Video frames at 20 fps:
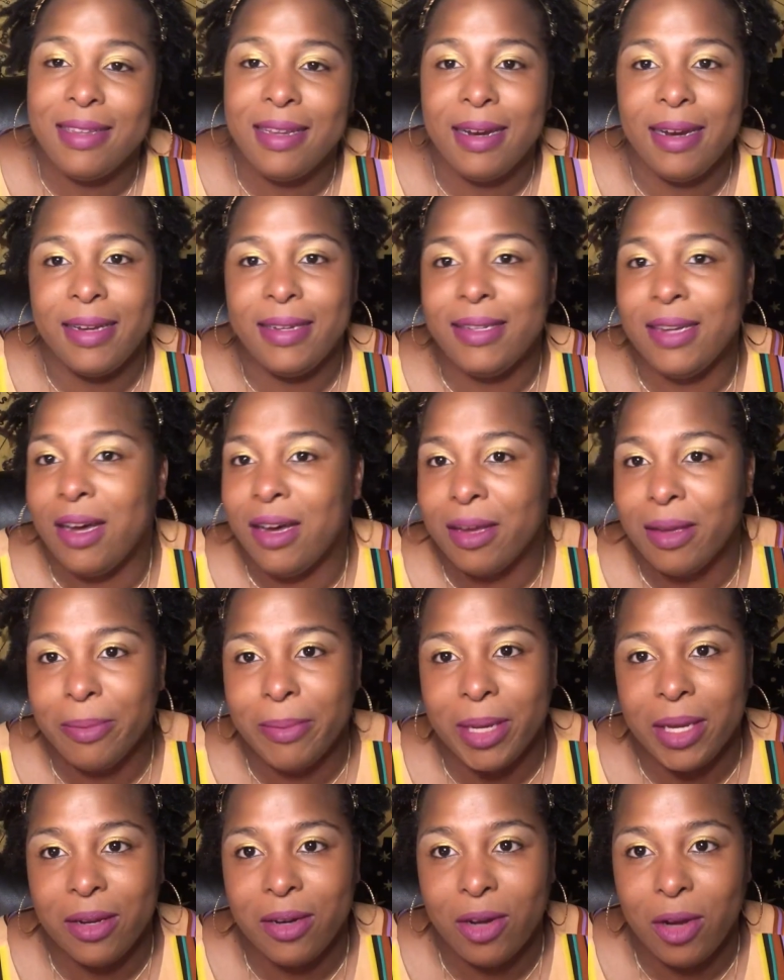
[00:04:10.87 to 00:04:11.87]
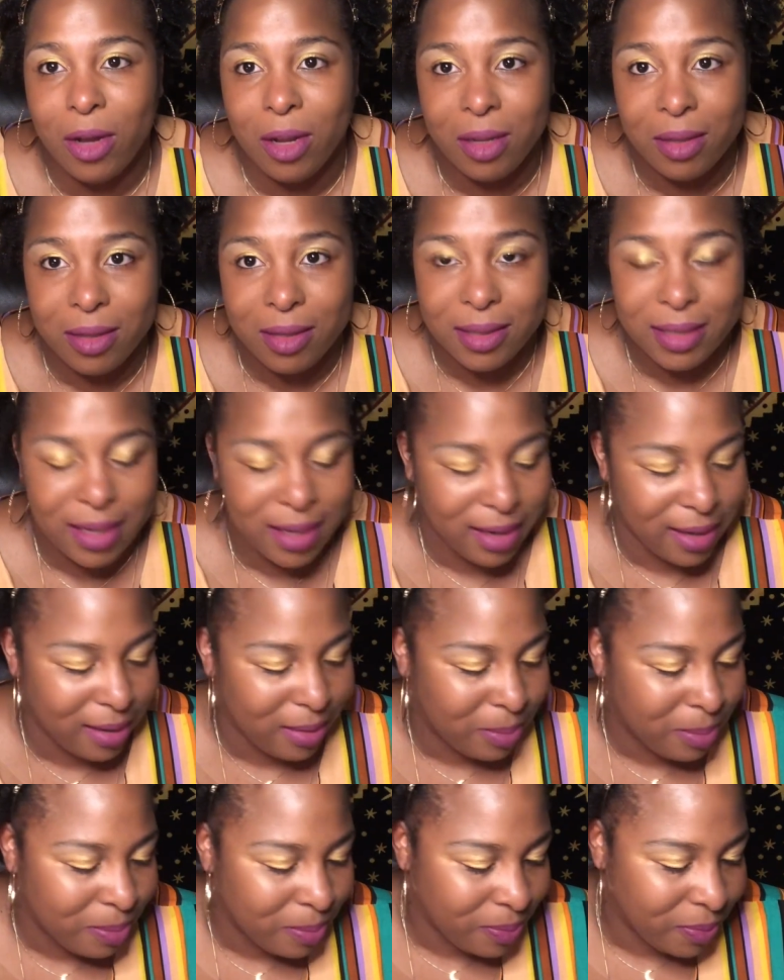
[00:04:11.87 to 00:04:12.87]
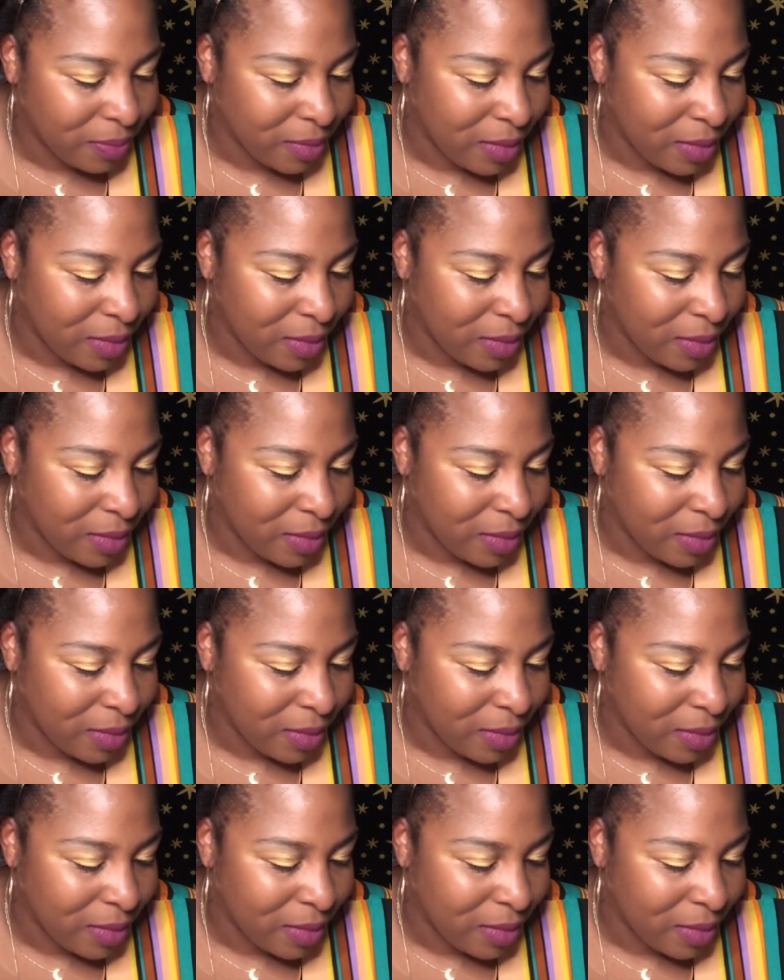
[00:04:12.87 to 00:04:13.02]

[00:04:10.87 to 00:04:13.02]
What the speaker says: that I talk about all the time.